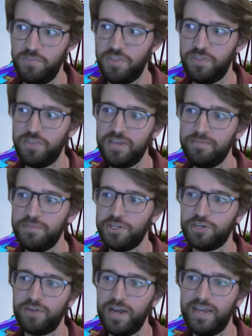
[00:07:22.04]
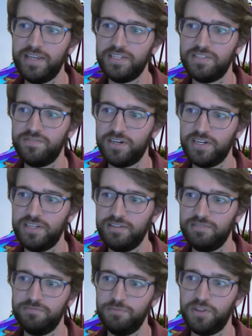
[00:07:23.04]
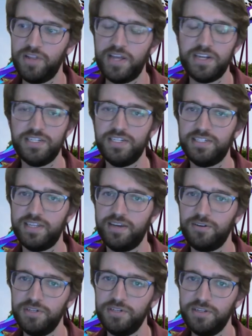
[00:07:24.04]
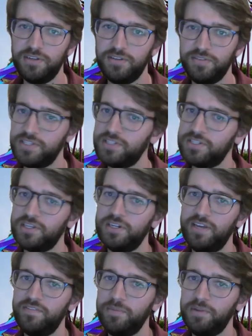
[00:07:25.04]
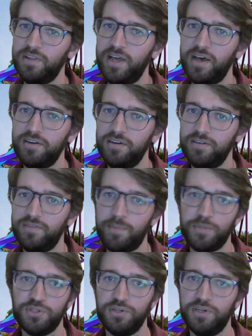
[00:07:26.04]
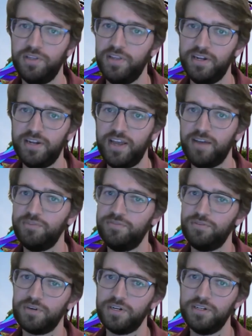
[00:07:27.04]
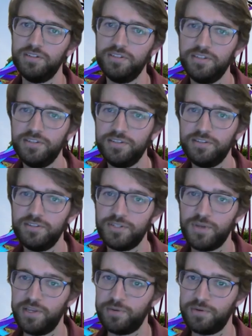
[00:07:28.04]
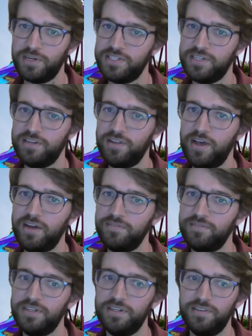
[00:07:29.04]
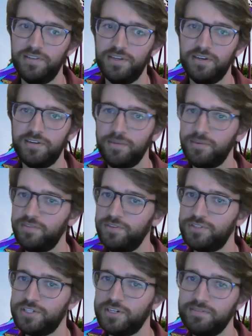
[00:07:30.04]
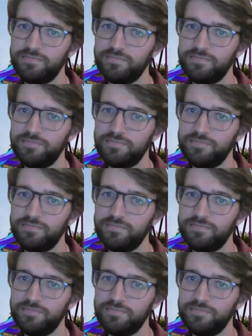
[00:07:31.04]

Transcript: theme their rides very with a lot of detail, this is going to give them a lot of opportunity they didn't have before. So I think we're going to see a lot of it in the coming future.